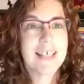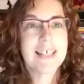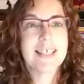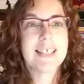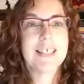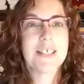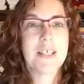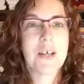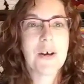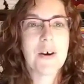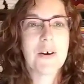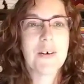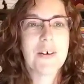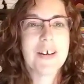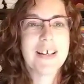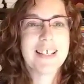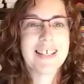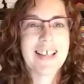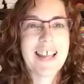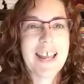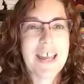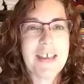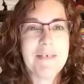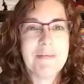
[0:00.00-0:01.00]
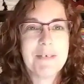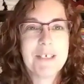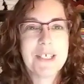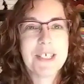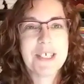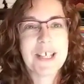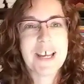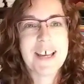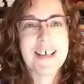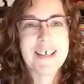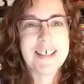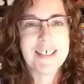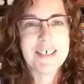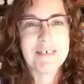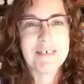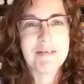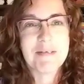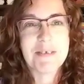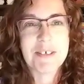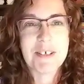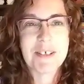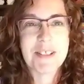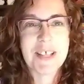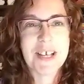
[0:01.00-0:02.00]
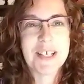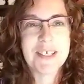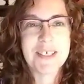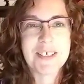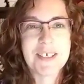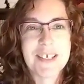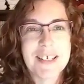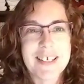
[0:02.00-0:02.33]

so, hey Michelle, I'm so glad you're